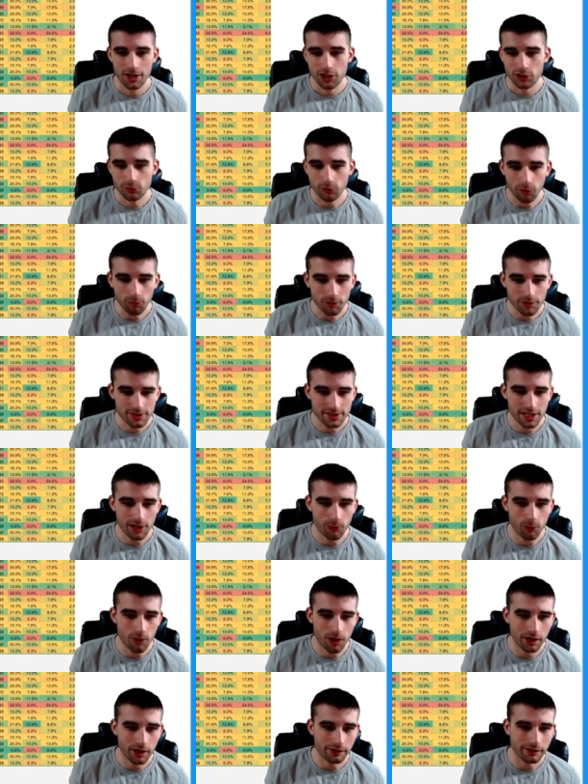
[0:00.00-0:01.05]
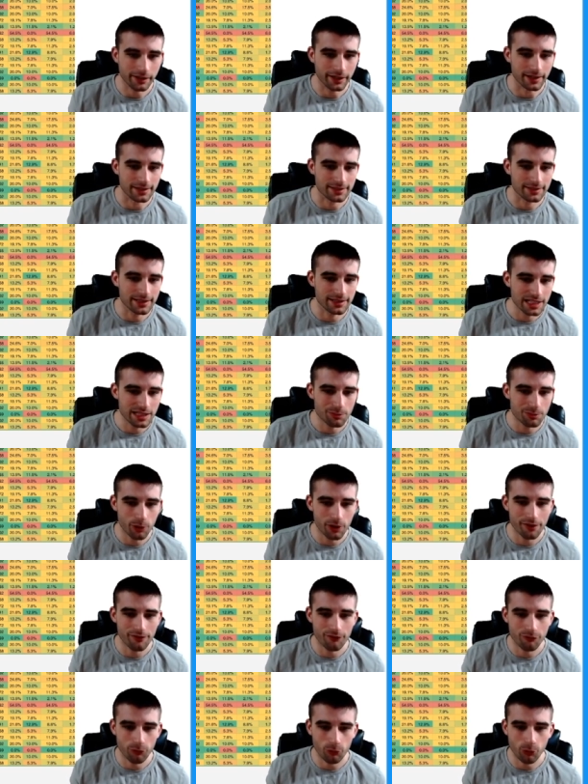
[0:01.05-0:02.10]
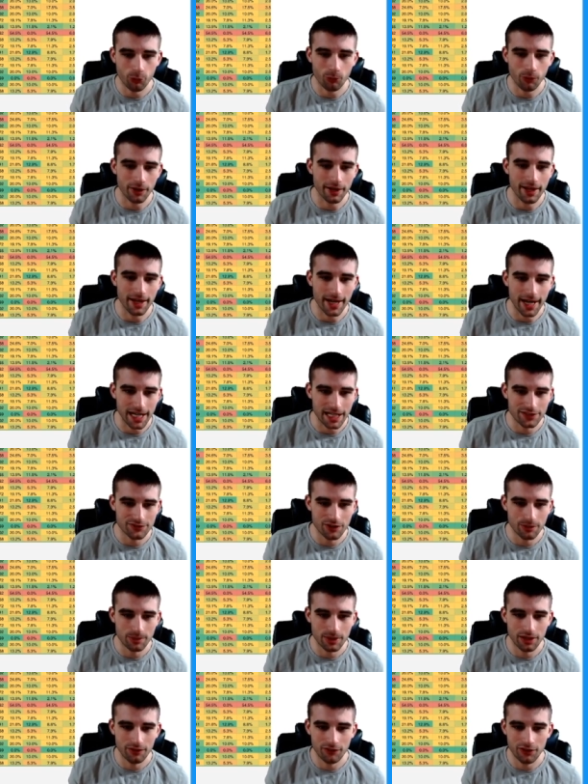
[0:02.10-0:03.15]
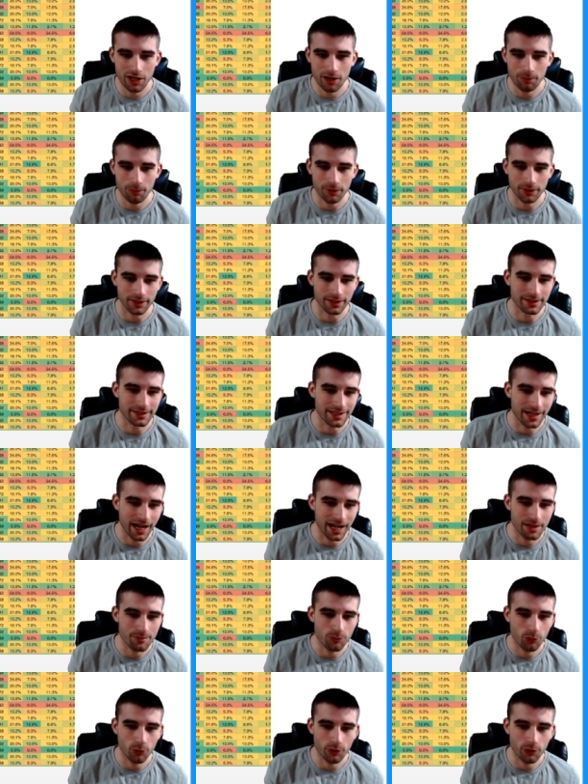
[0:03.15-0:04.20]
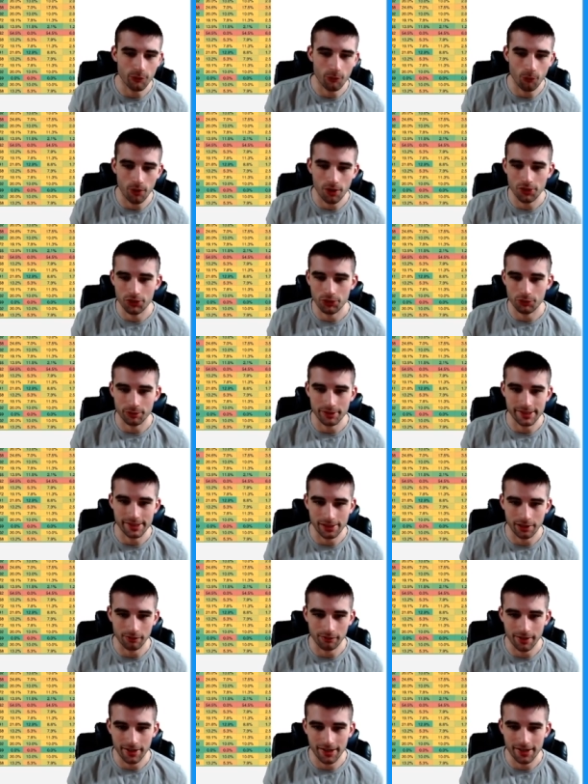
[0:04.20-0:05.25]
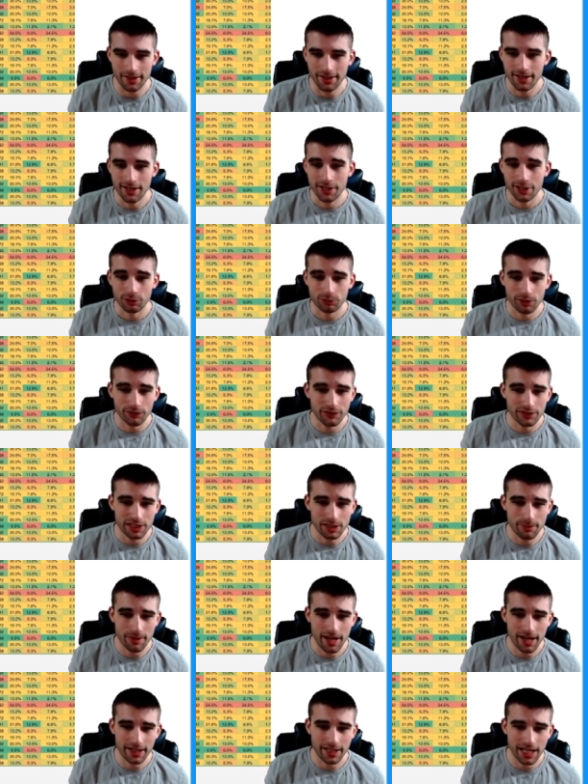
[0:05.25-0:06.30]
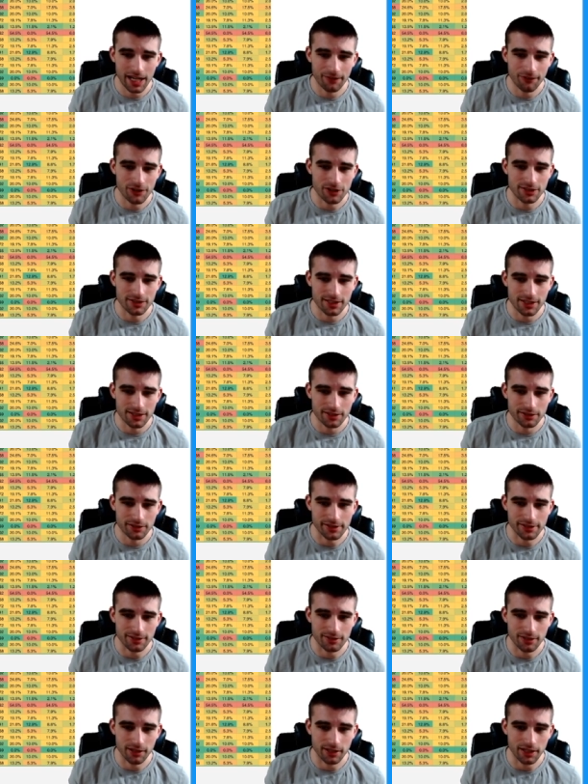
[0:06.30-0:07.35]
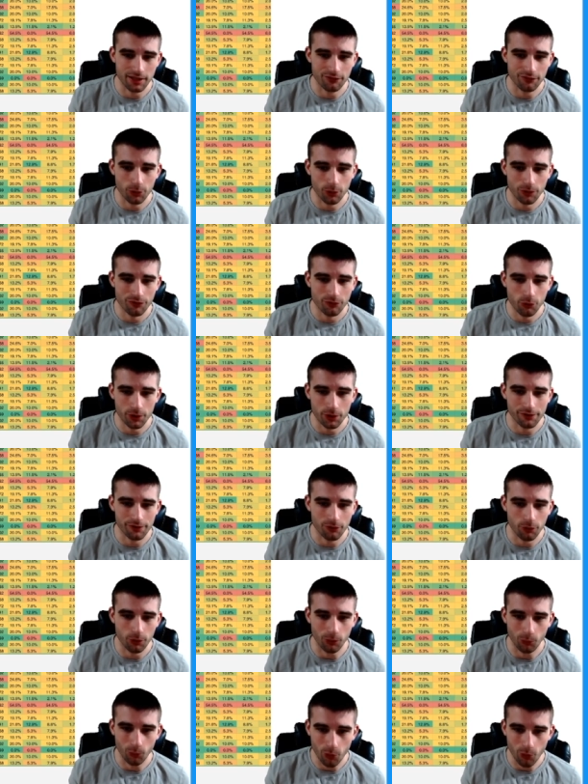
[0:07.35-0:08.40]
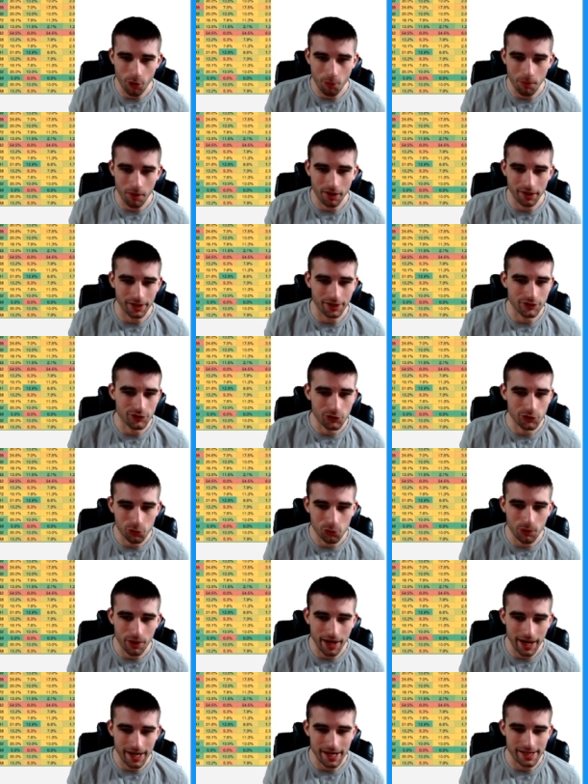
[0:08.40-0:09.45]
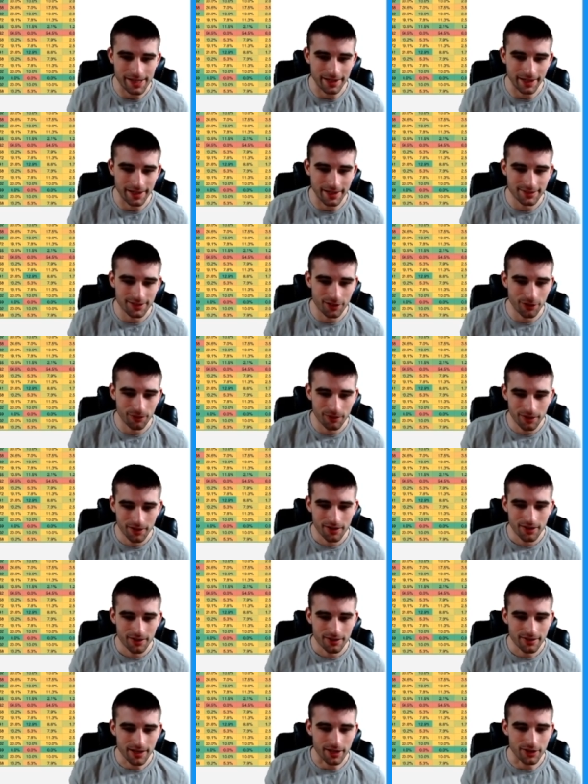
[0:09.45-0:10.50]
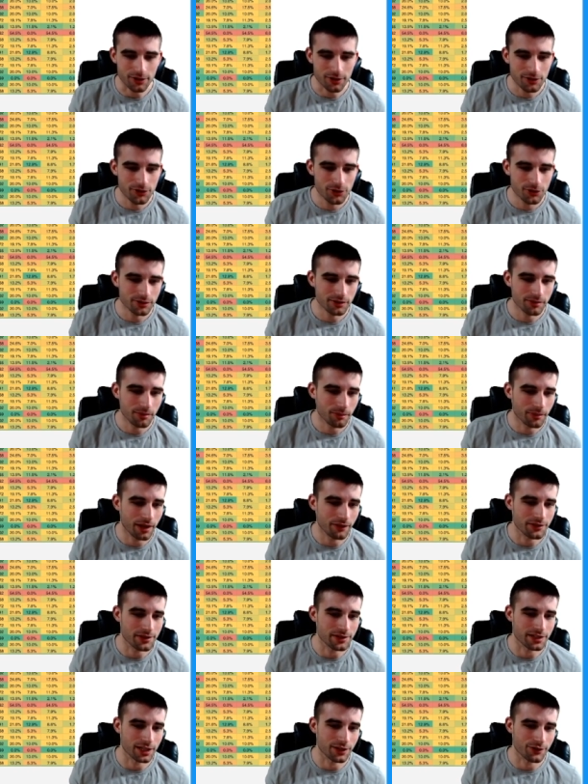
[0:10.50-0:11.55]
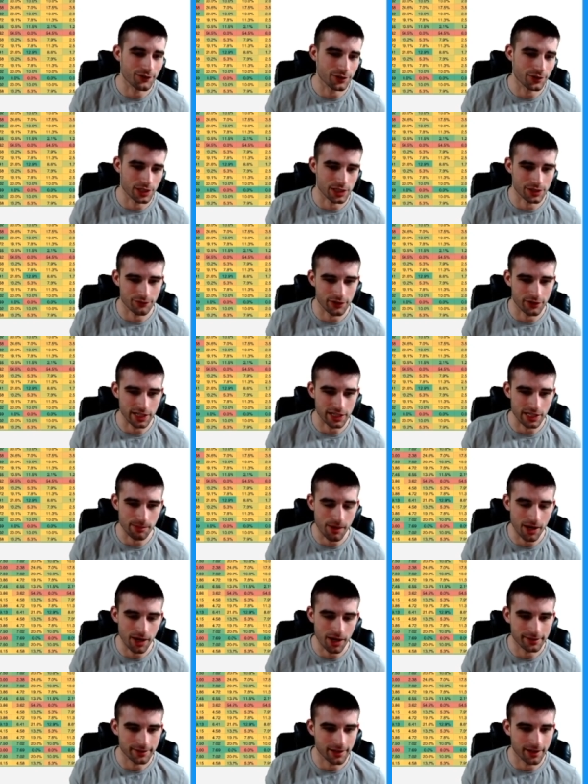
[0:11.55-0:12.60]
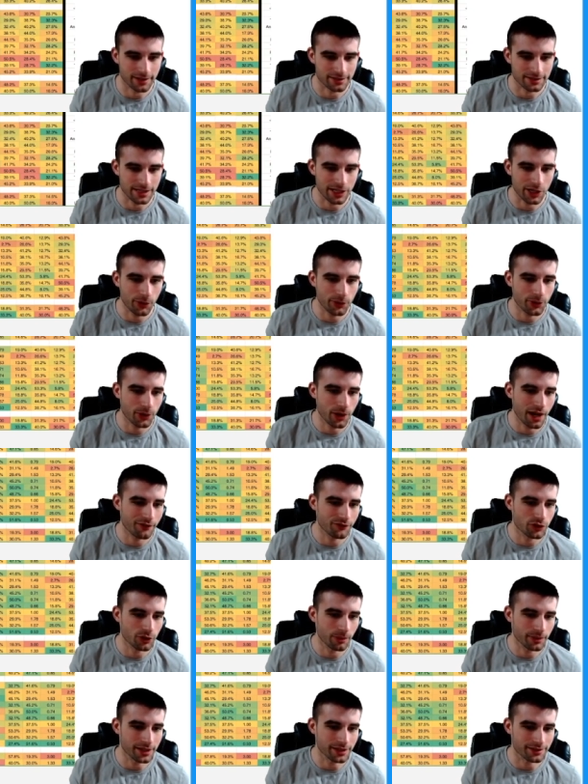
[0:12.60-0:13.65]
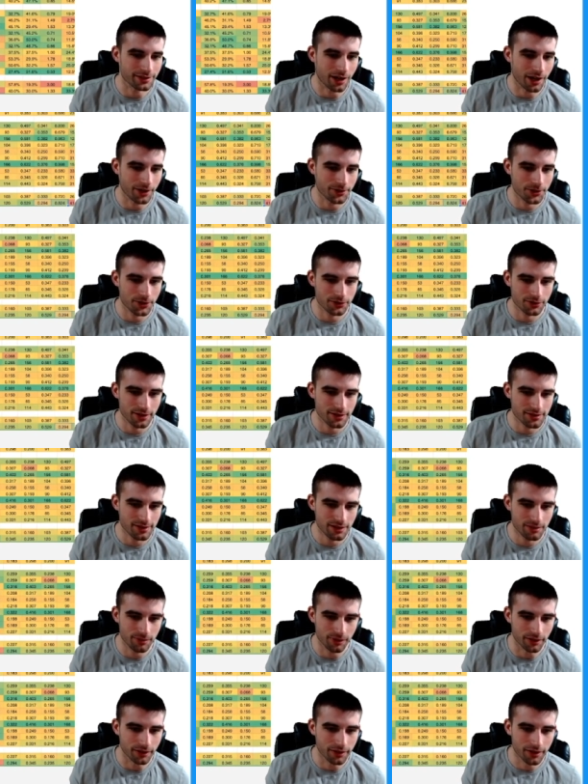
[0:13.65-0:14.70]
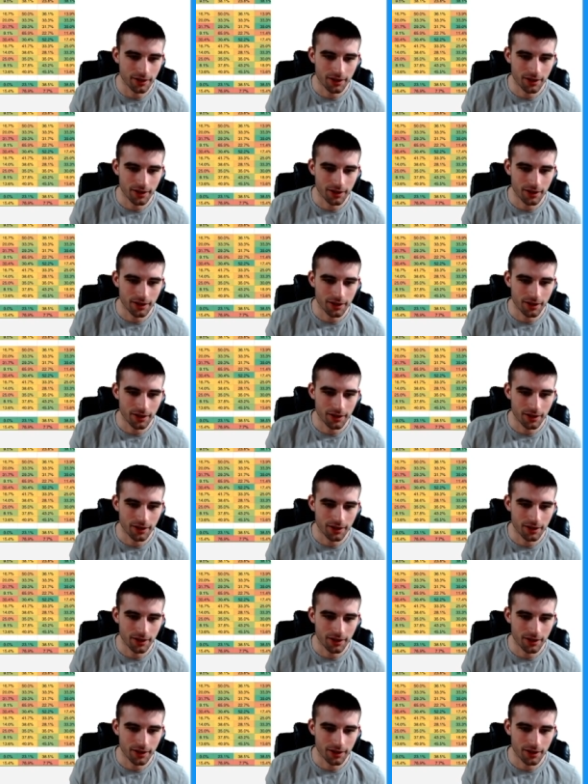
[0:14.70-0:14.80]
twelve percent walk rate, a six point four one xFIP given up with a nine point one three E R A, three fifty batting average, six thirty slugging, four forty-four WOBA, and a two eighty I S O. Yeah, you can use some lefties here versus Frankie Montas. And I know we don't have too many Dodgers listed, but